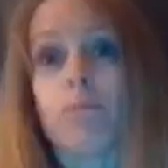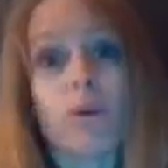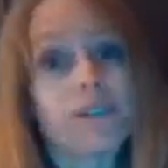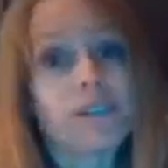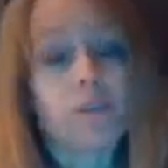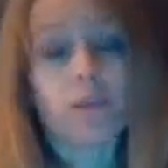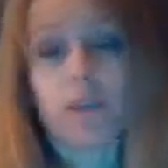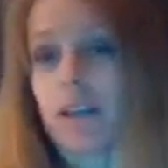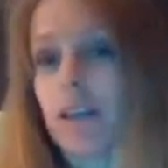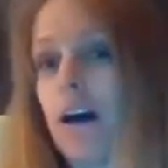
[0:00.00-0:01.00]
poison
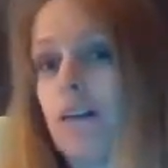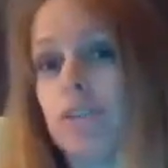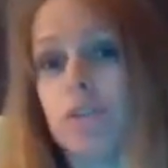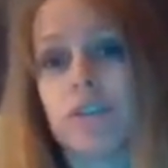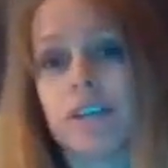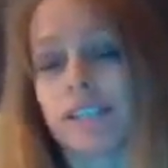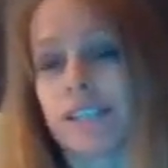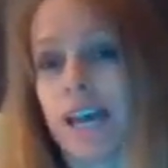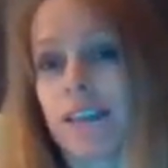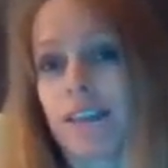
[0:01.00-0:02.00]
someone they love, do
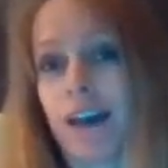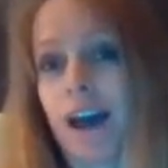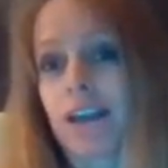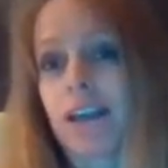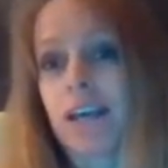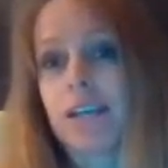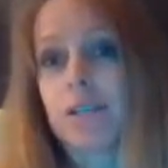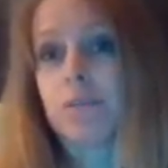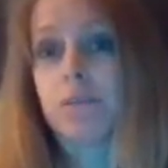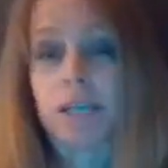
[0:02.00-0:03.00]
things like that
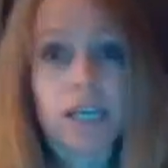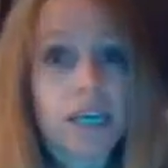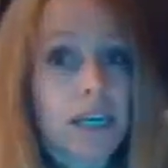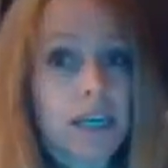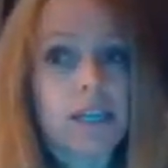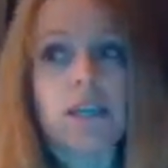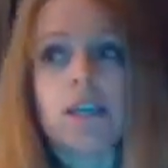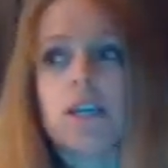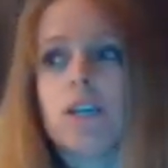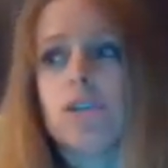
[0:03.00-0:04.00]
to be needed,
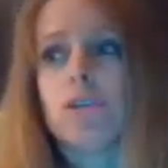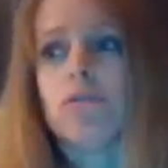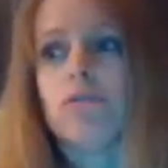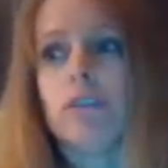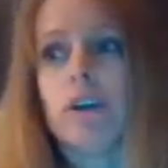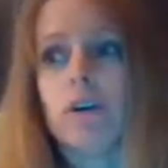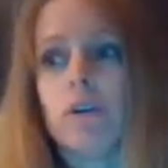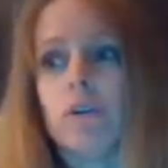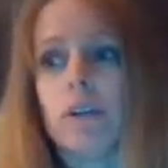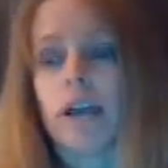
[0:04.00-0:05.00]
to
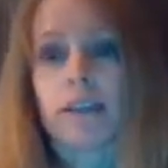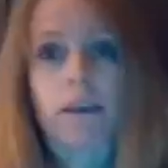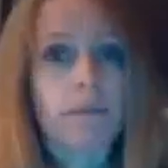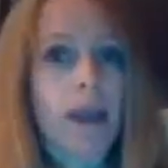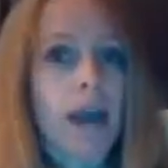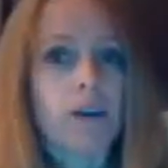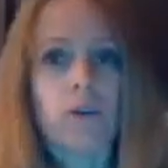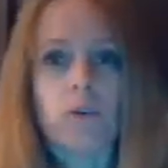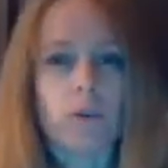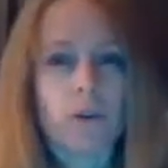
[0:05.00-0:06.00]
feel like they
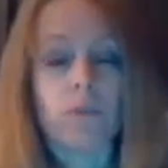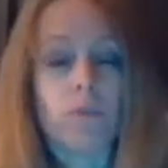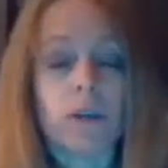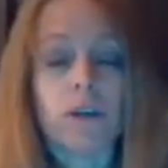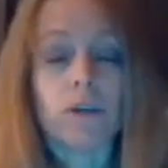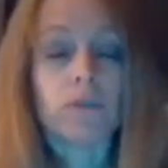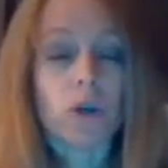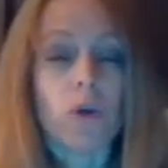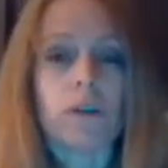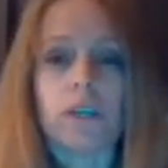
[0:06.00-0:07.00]
matter, or we don't
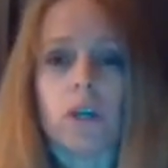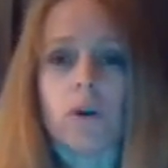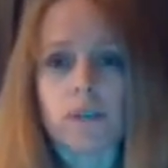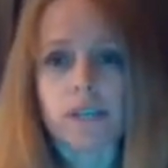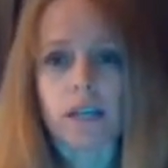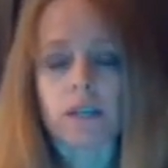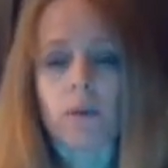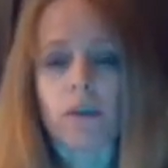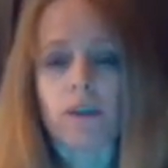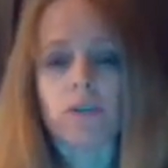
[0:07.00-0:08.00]
totally know exactly
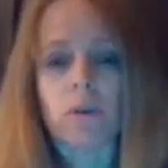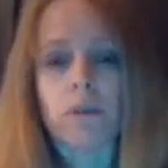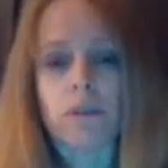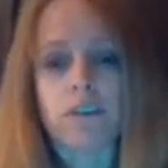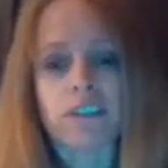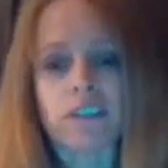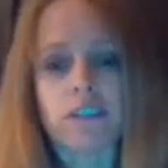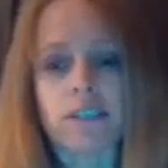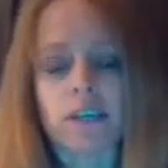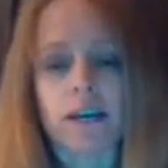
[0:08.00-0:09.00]
why they do it, but this
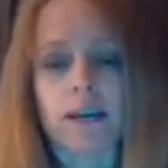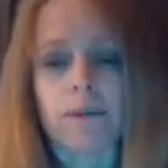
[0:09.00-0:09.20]
is